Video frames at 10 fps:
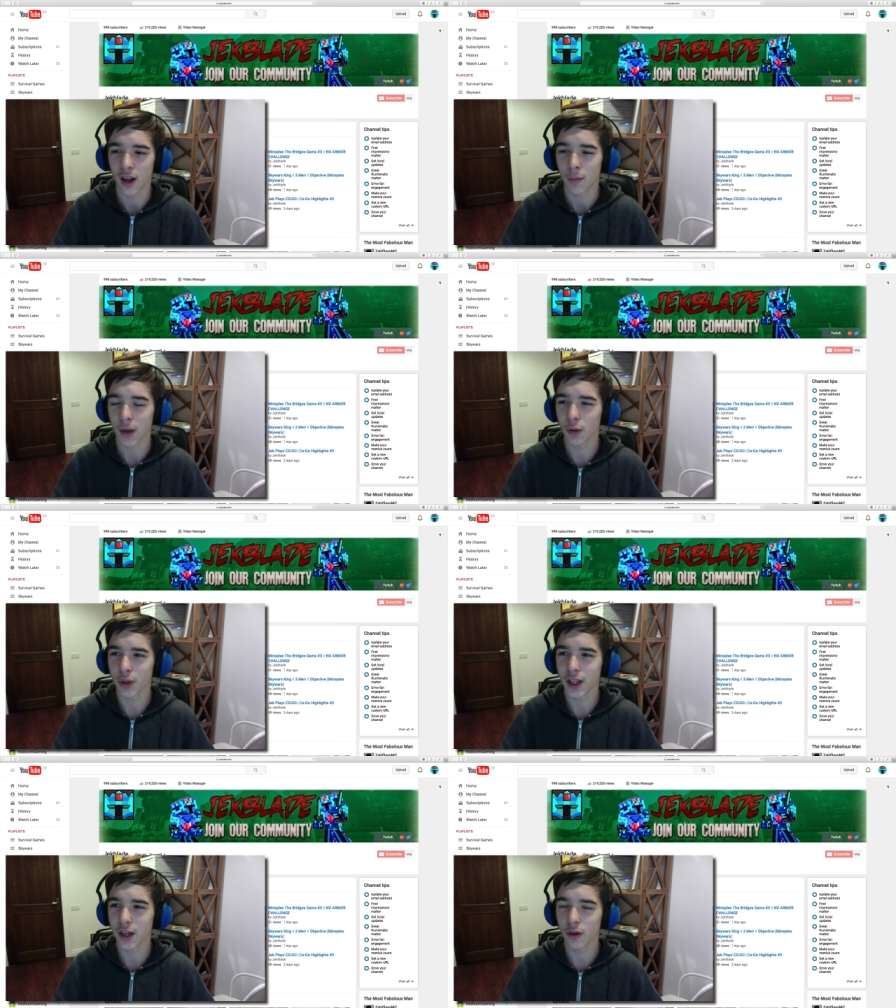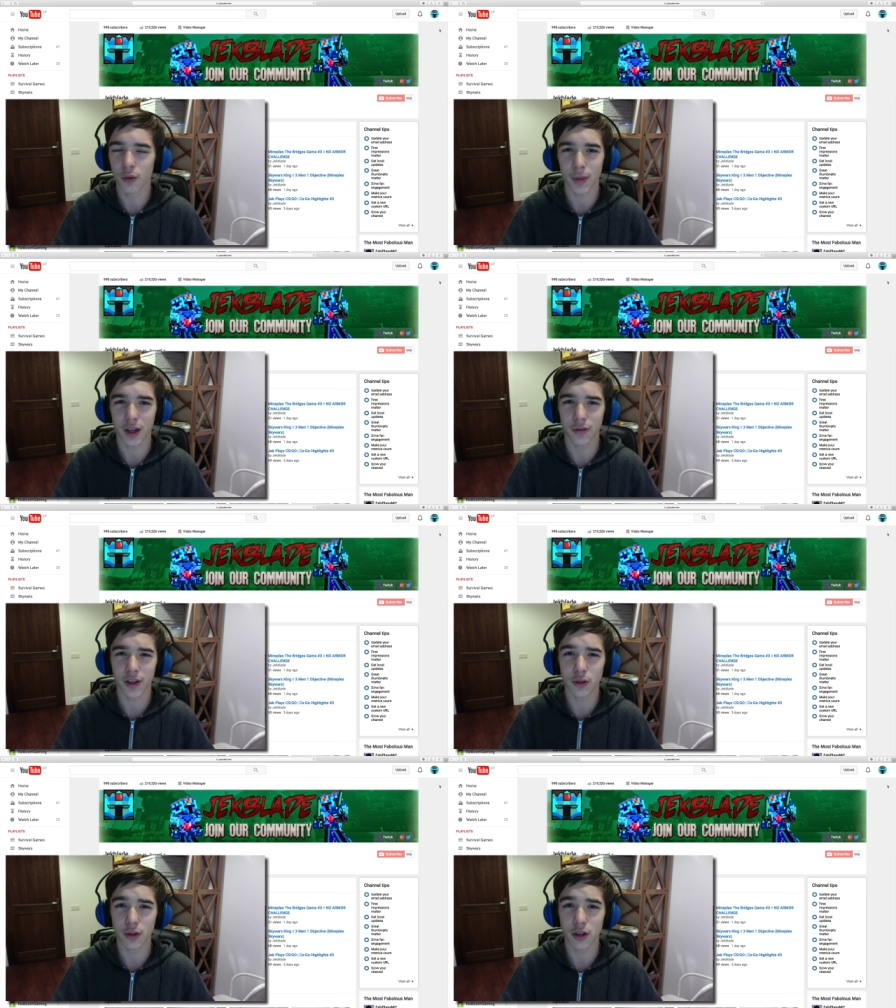make a video, make a
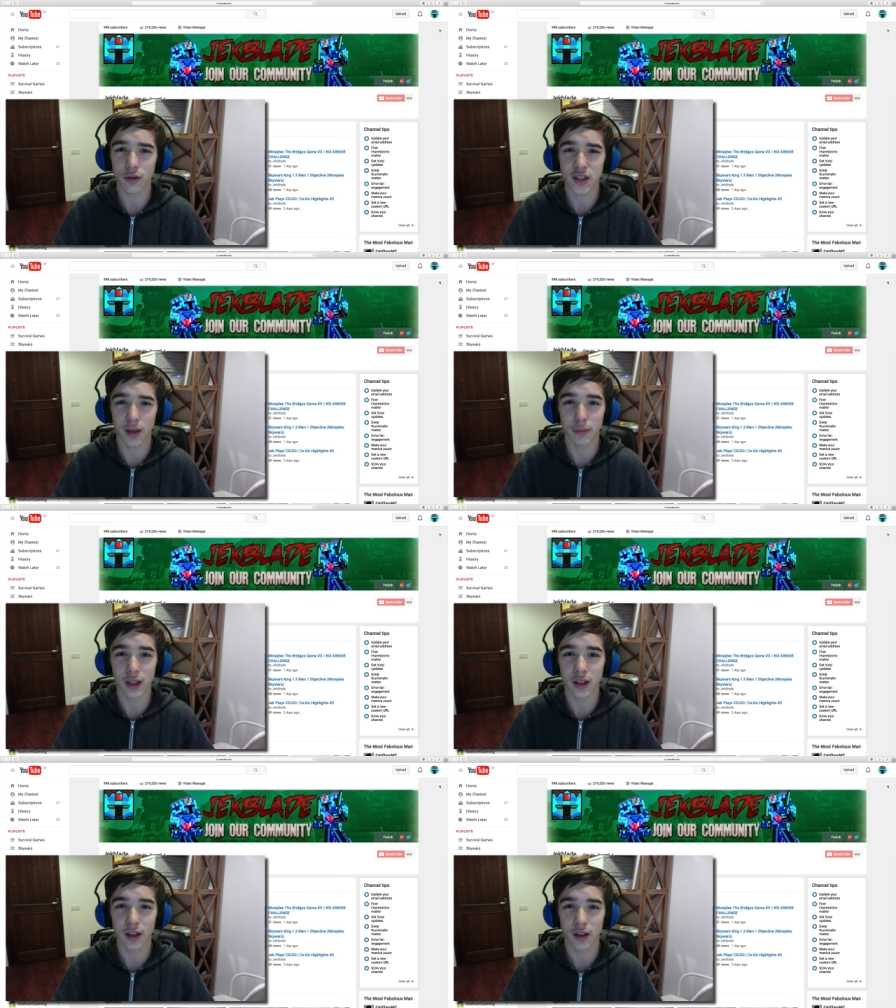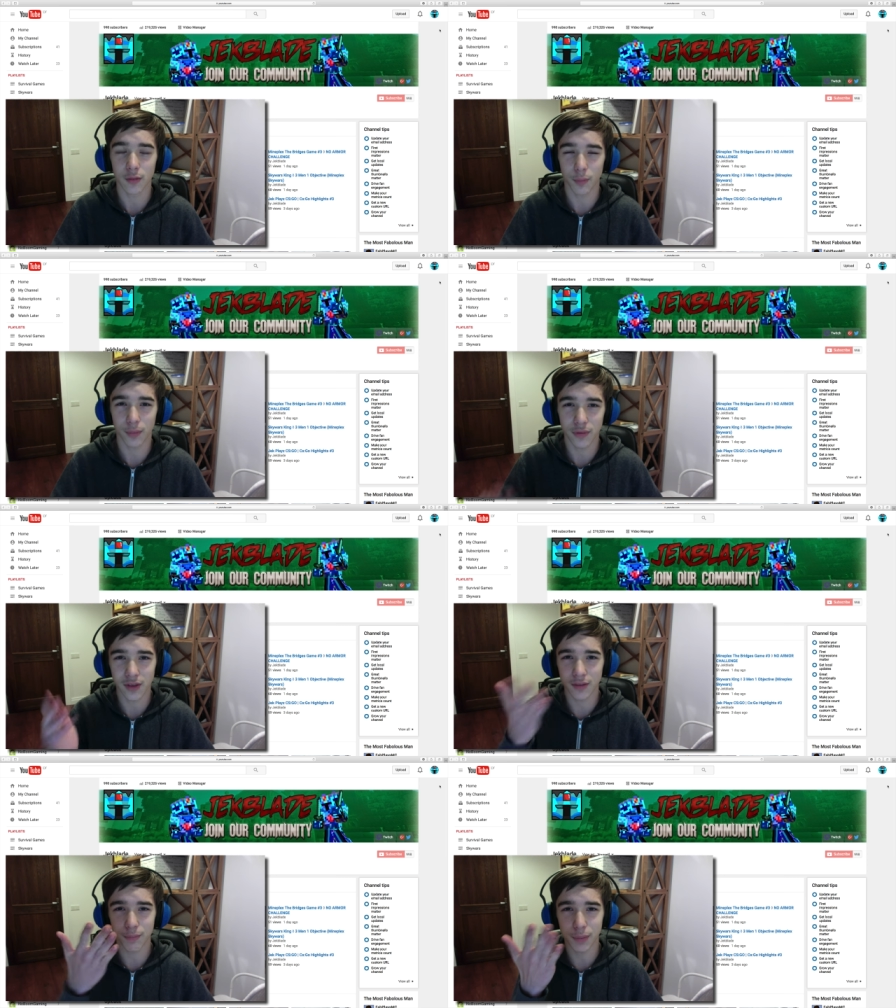funny video, something,
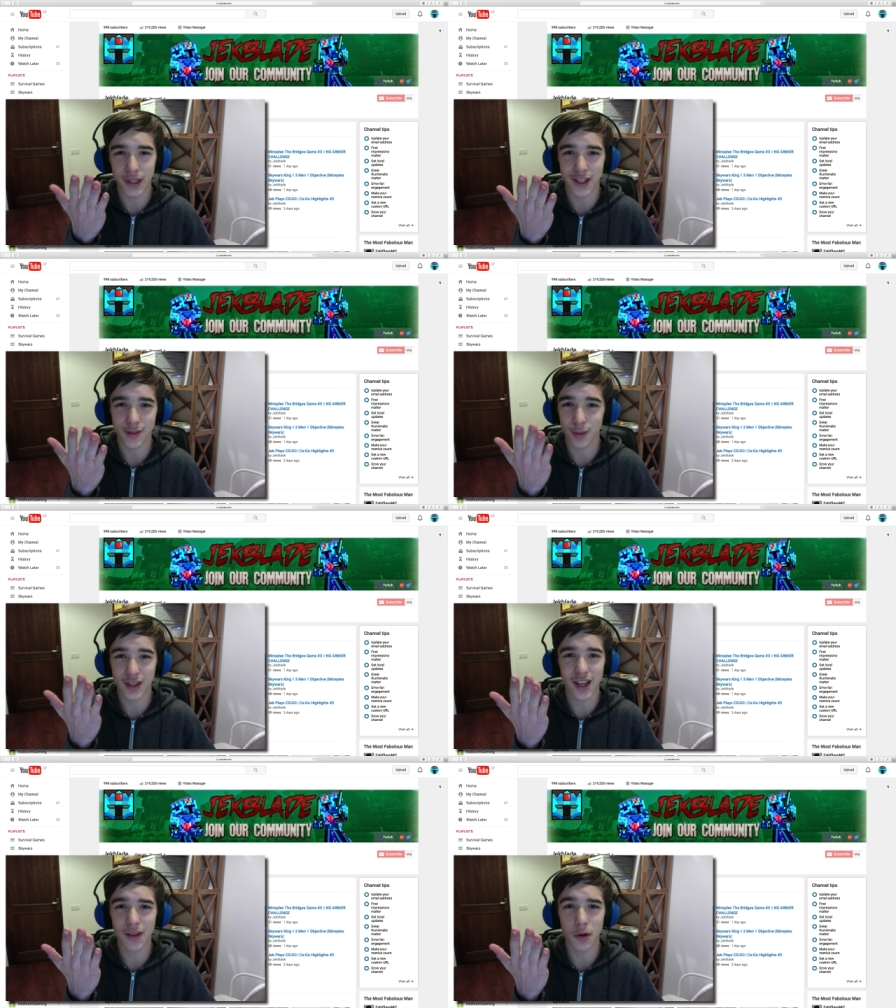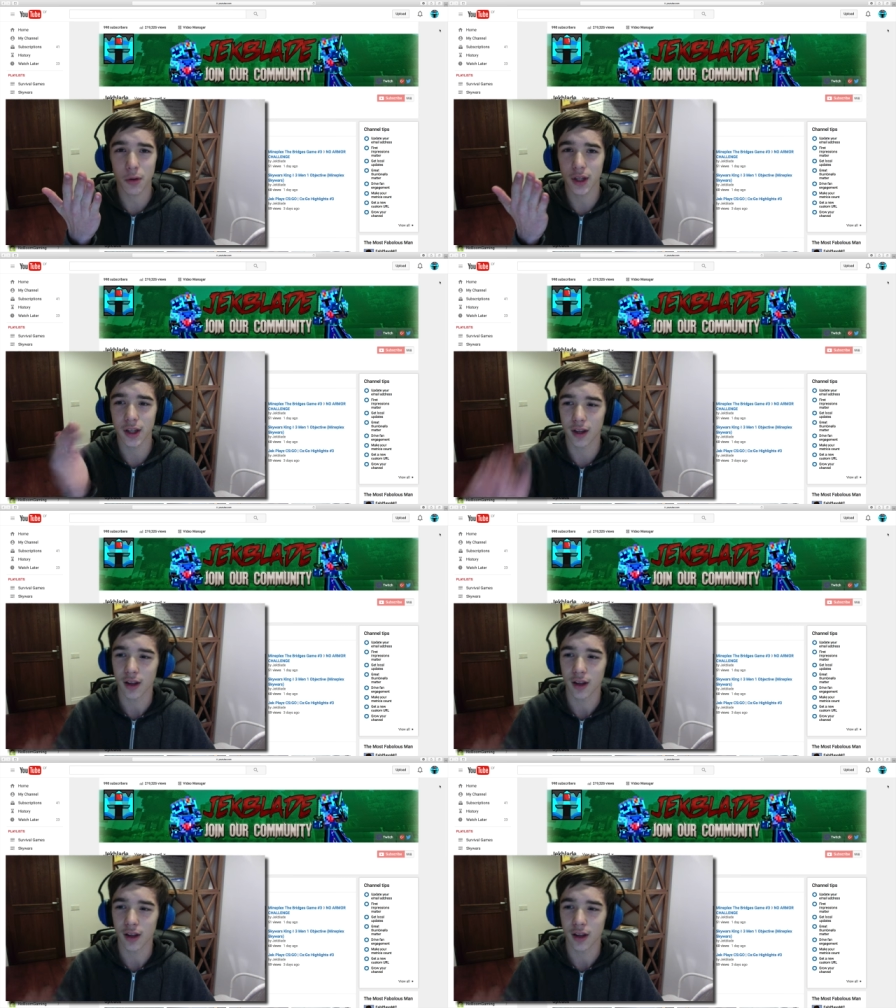please, because I have no idea.